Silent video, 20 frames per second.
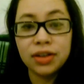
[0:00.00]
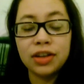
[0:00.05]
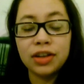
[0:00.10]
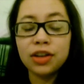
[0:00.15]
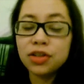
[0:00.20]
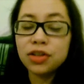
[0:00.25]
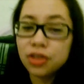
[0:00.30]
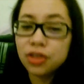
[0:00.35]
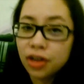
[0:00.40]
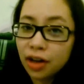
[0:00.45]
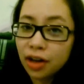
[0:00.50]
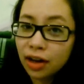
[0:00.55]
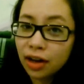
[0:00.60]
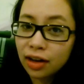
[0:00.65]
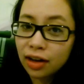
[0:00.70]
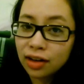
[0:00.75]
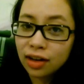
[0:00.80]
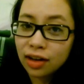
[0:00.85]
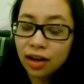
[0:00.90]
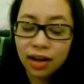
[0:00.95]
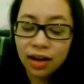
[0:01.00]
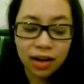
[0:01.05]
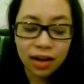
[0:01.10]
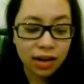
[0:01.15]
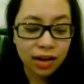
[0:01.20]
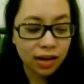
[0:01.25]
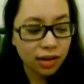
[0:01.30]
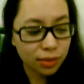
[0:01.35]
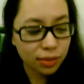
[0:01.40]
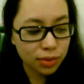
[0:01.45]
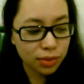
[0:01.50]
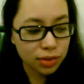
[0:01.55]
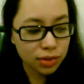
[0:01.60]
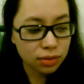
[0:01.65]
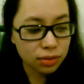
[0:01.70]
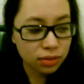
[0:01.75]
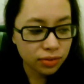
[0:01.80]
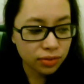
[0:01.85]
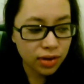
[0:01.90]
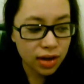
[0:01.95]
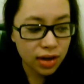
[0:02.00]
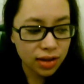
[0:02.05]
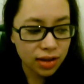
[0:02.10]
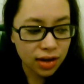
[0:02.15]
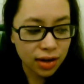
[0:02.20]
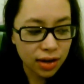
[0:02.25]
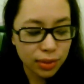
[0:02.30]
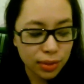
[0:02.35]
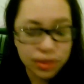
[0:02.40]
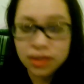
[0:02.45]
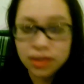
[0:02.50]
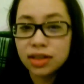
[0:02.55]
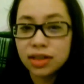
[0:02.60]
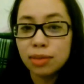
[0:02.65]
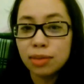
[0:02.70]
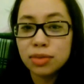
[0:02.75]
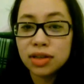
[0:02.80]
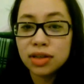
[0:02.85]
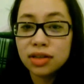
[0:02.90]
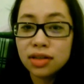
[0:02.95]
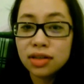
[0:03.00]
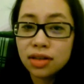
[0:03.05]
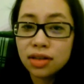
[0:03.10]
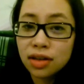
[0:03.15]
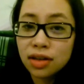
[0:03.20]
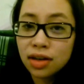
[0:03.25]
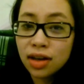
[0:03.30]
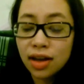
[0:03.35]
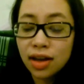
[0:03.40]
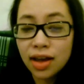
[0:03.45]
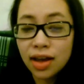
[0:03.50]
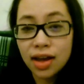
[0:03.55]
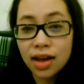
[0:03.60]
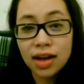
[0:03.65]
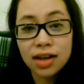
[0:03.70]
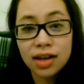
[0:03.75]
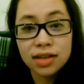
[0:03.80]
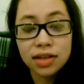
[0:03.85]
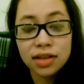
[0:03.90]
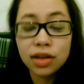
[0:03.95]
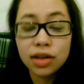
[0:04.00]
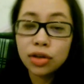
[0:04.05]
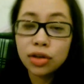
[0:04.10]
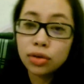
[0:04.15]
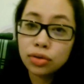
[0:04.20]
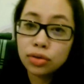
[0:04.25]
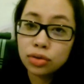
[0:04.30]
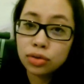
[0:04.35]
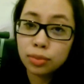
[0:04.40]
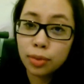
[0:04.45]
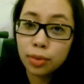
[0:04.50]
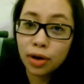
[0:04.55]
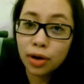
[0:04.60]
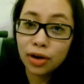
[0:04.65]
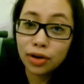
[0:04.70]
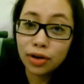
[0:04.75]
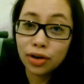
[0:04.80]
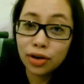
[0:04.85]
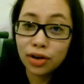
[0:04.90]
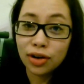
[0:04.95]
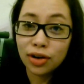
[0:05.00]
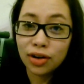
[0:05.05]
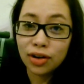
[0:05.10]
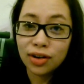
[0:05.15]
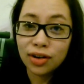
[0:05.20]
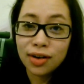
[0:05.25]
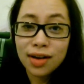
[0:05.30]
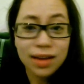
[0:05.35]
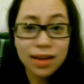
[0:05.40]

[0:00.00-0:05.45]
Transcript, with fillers: yesterday I was notified that I was accepted as a YouTube partner.